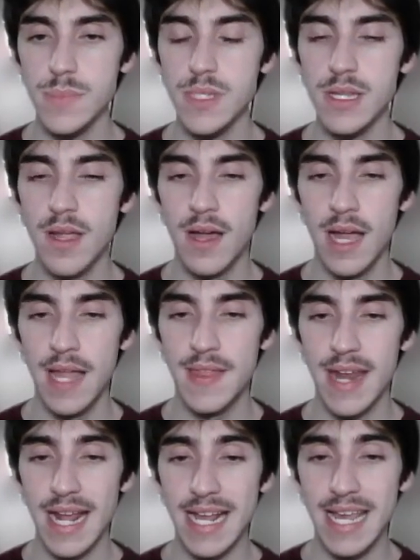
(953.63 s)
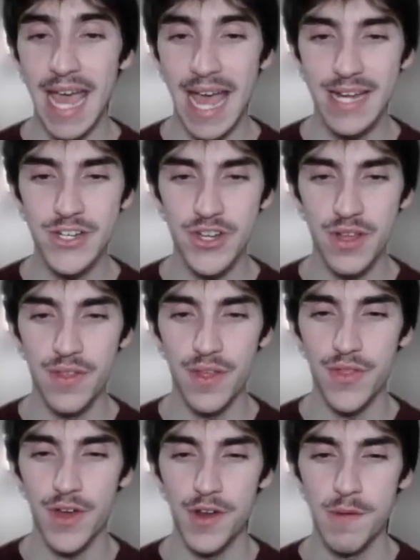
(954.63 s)
and then I catch the
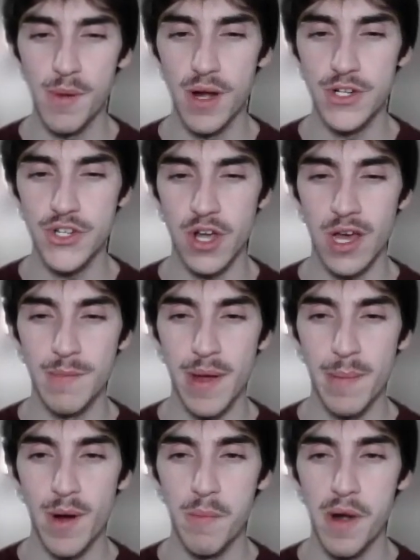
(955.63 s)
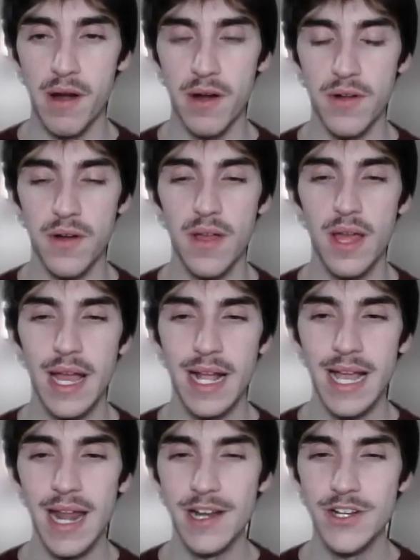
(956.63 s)
Thunder Punch on my Barbaracle,
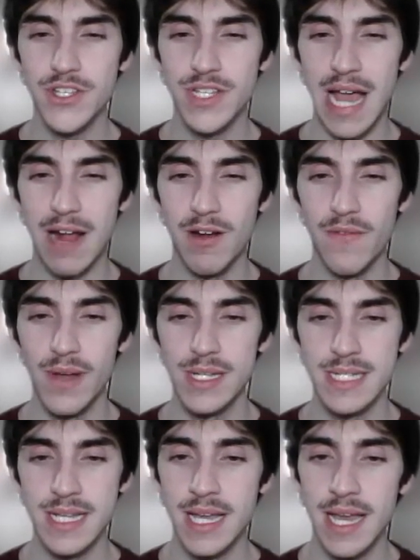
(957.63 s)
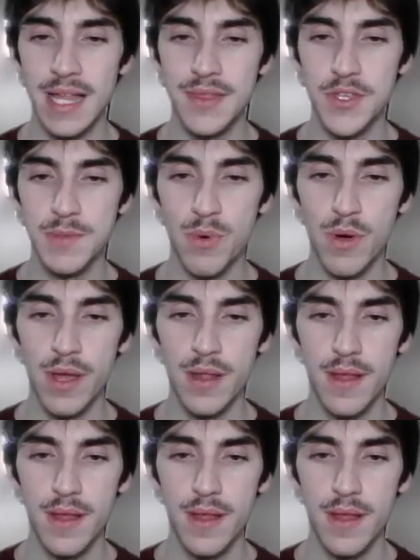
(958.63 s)
kind of just sacrificing it at this point,